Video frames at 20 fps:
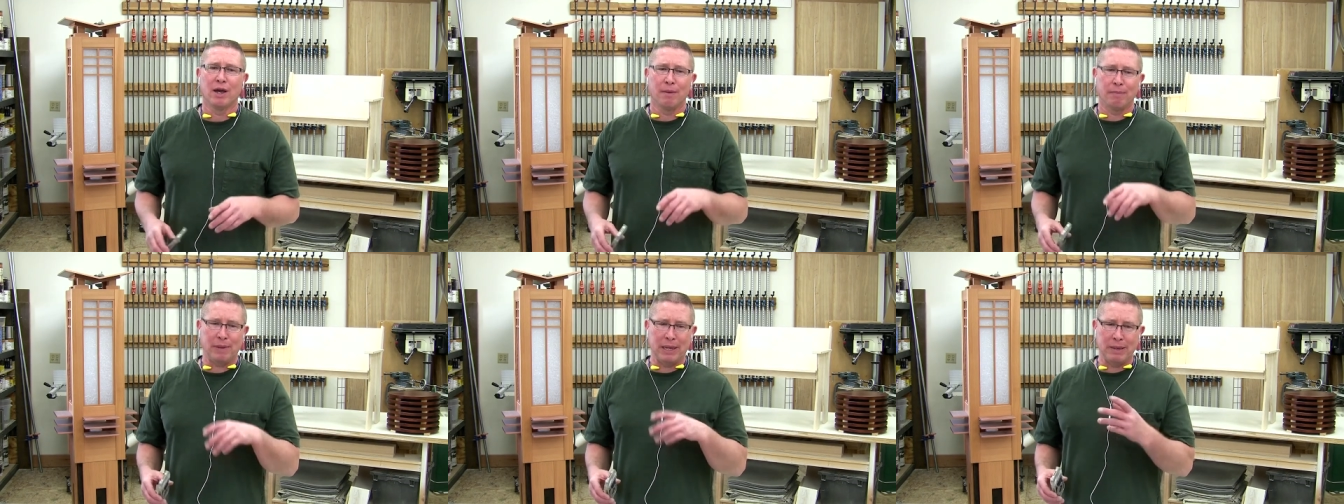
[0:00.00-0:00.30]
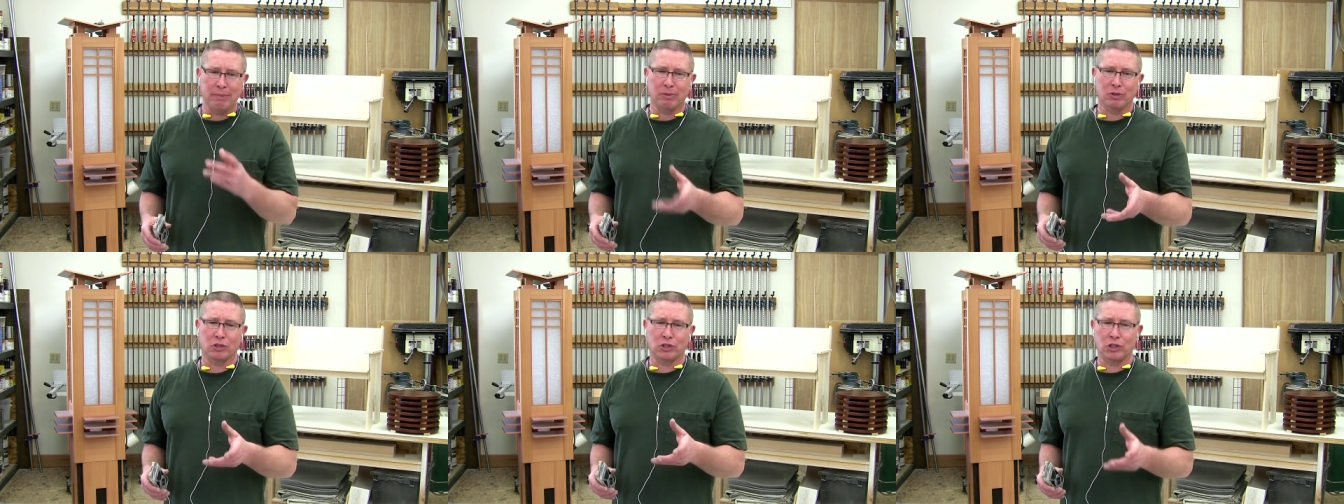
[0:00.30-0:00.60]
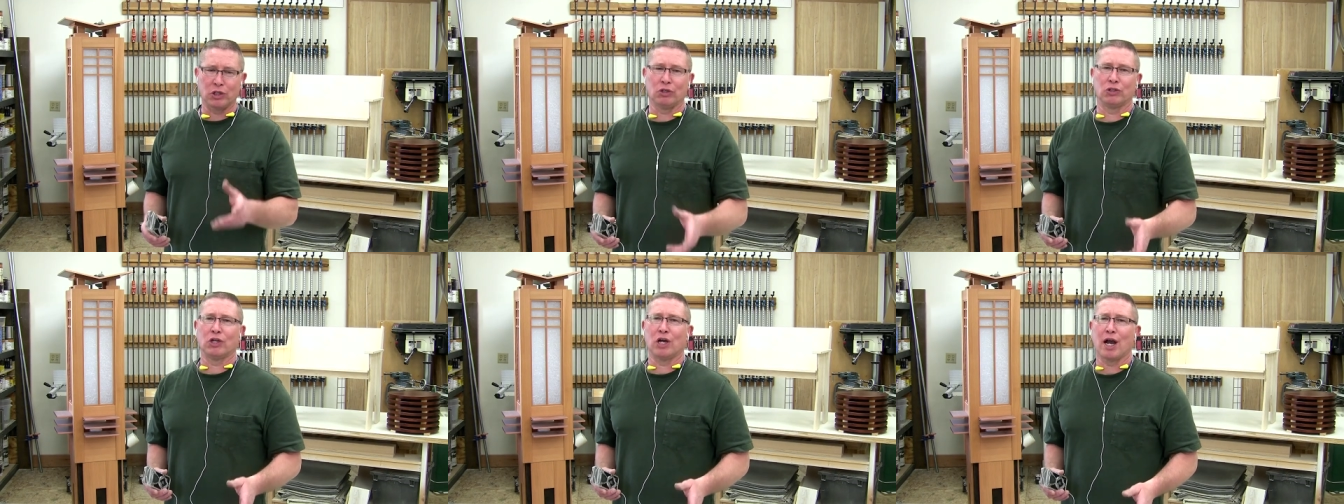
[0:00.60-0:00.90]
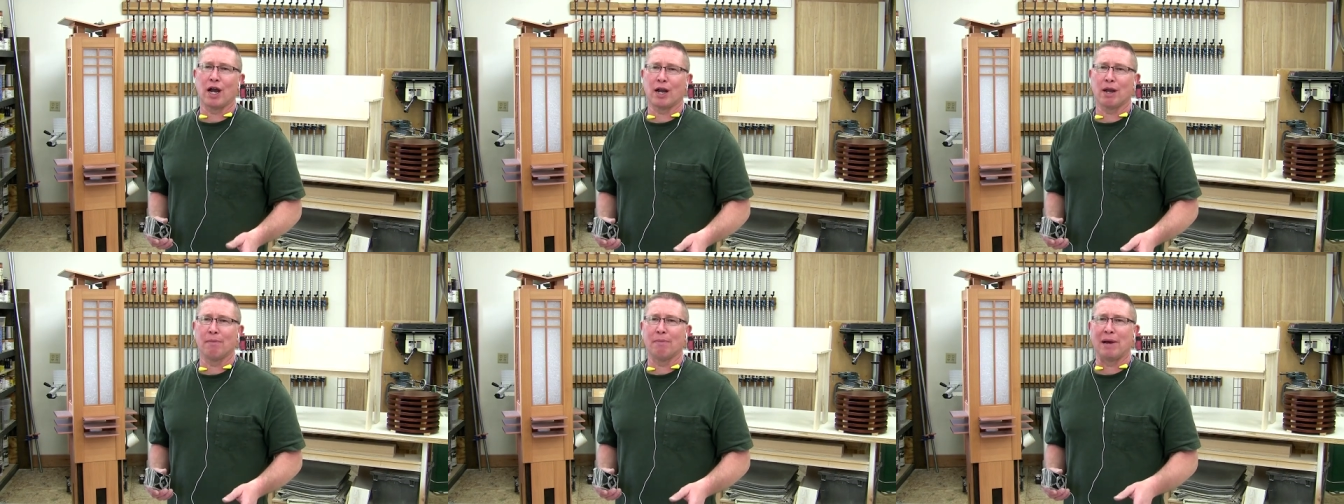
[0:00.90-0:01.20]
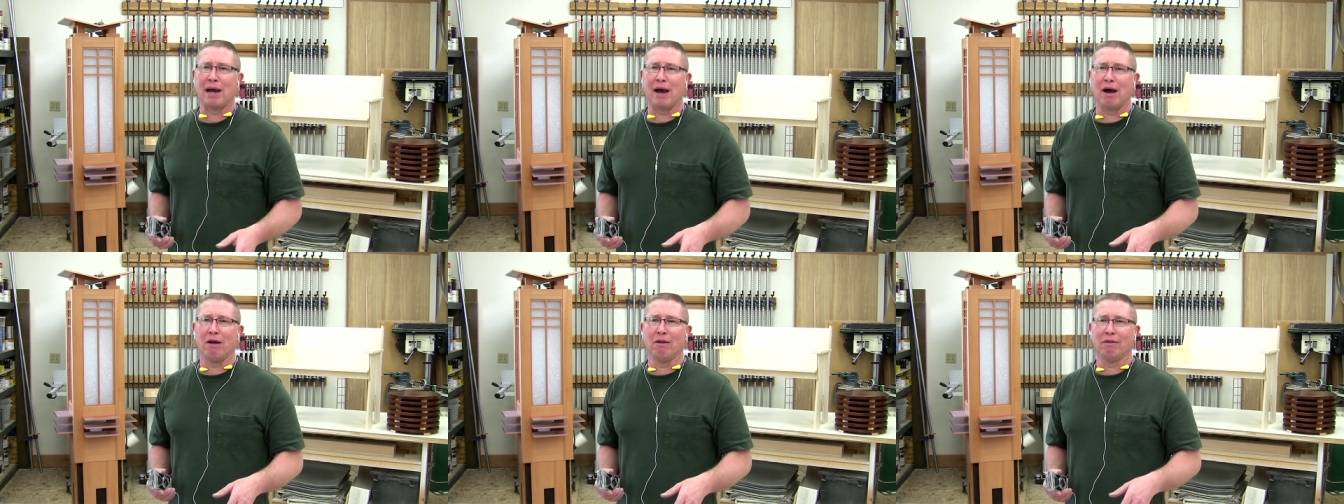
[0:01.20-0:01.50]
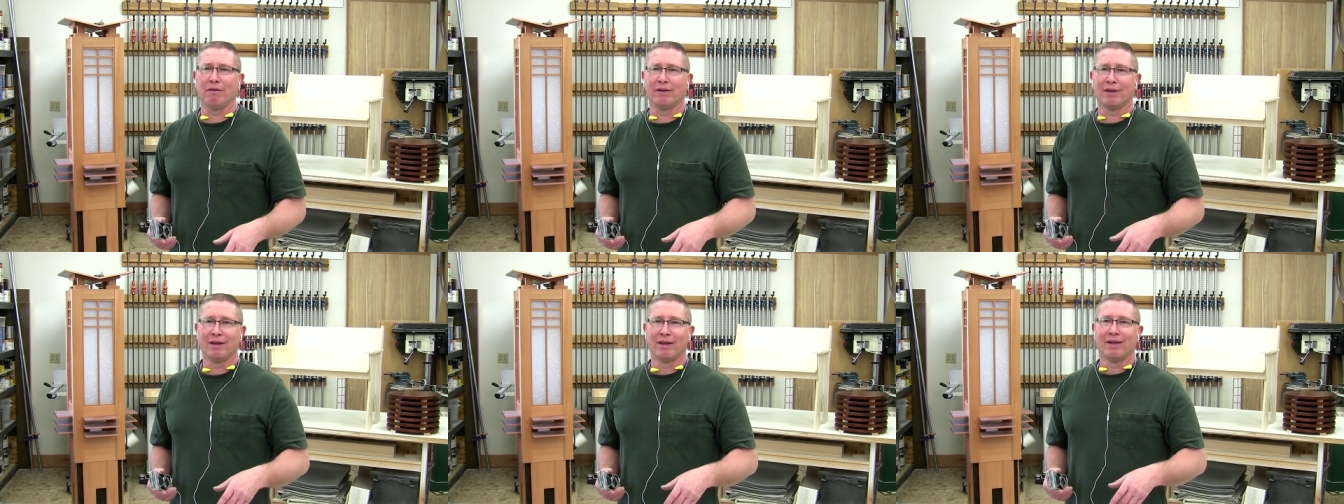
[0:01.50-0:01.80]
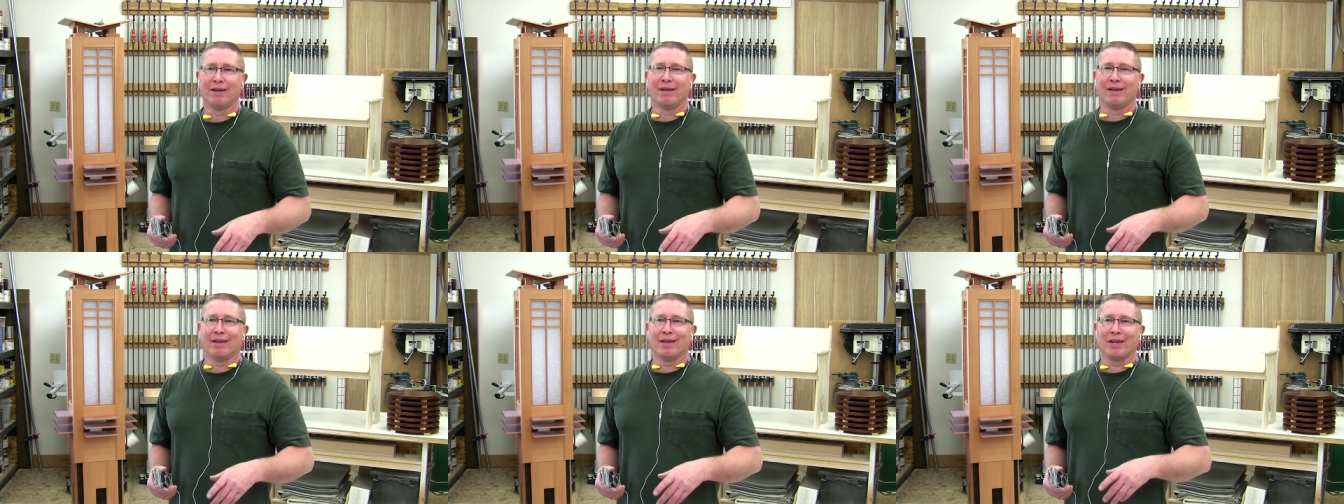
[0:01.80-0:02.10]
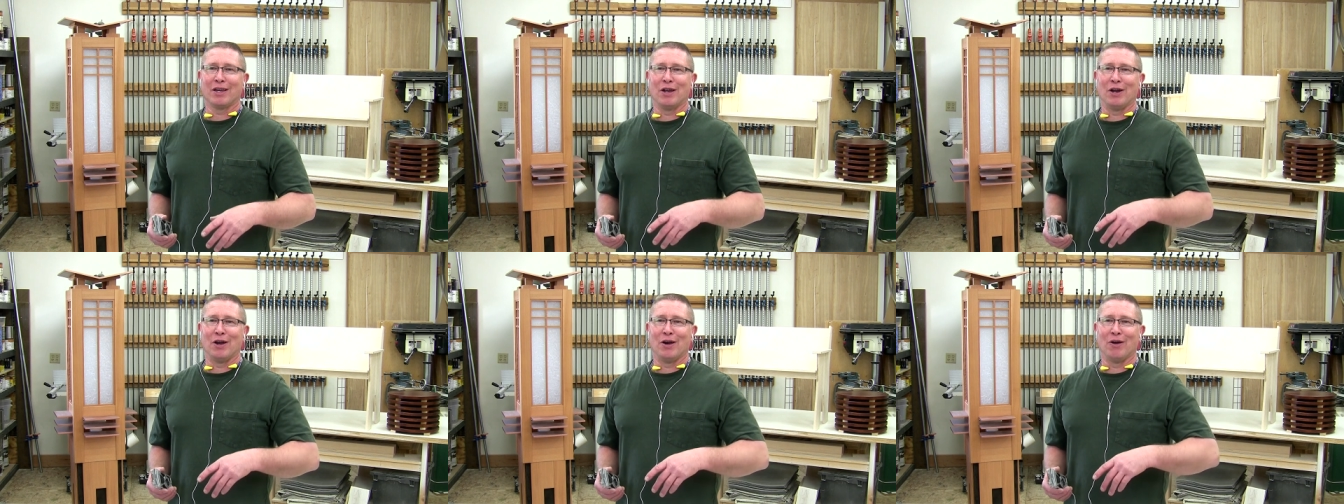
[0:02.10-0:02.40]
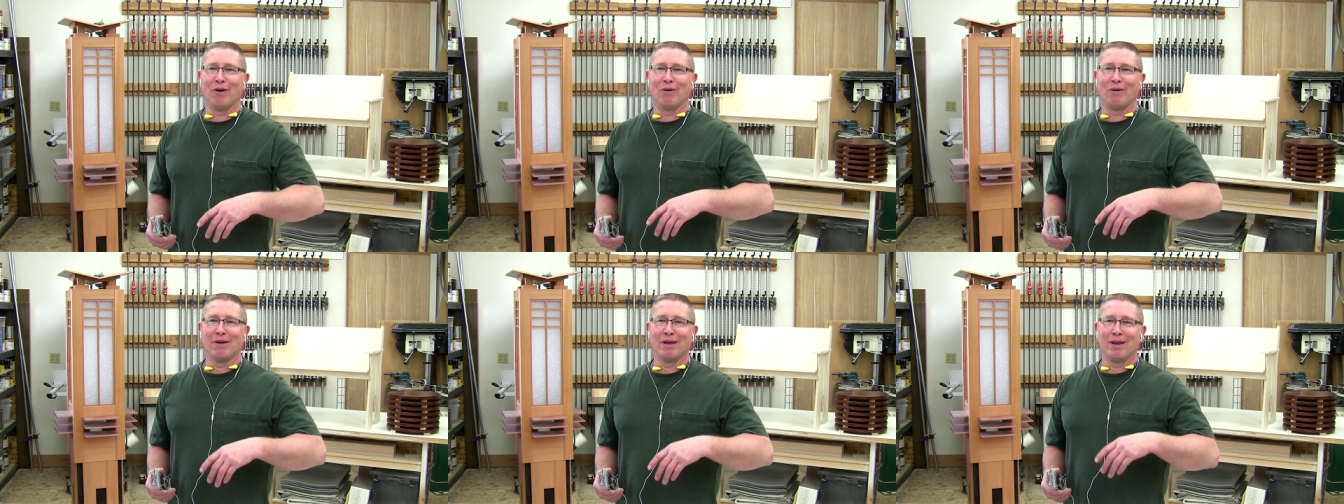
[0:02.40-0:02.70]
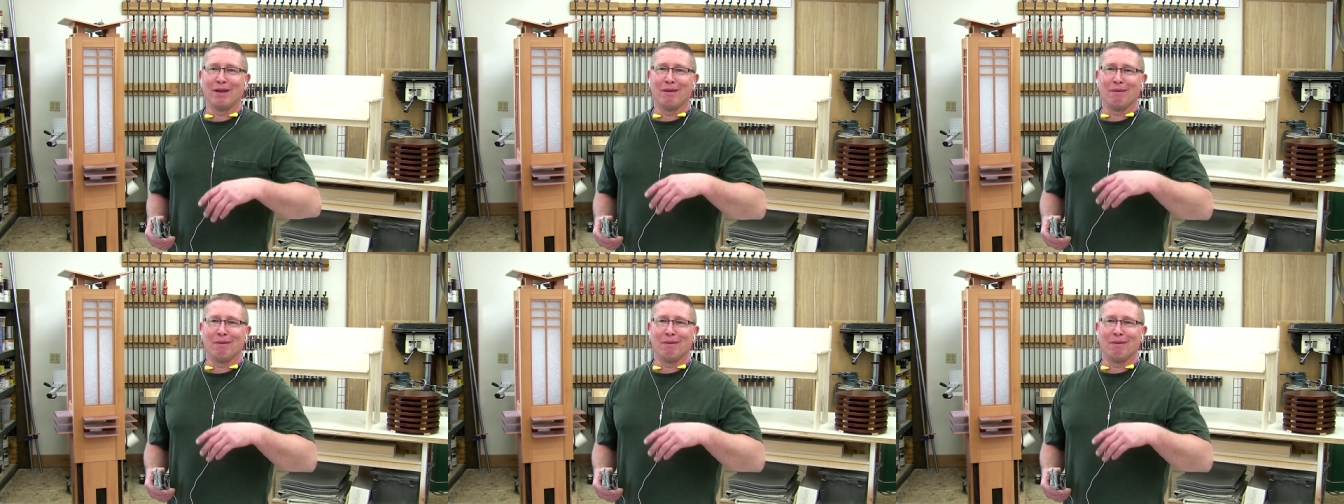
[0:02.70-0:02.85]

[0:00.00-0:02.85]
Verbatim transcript: people still talk about, you know,